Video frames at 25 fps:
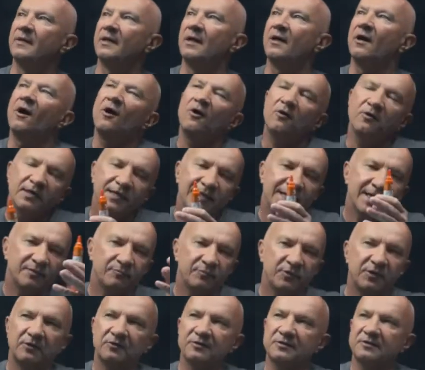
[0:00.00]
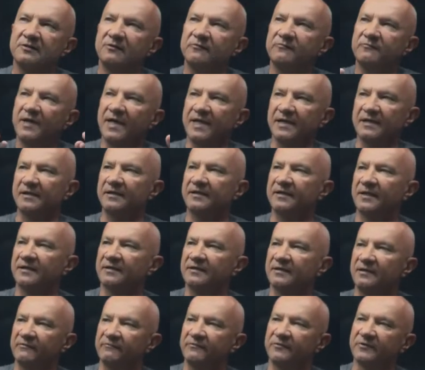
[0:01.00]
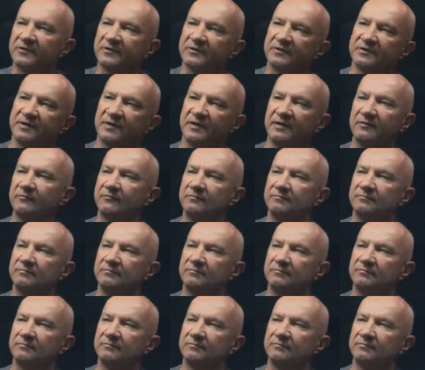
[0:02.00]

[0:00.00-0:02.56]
Or he can be also vague. He can give her, say,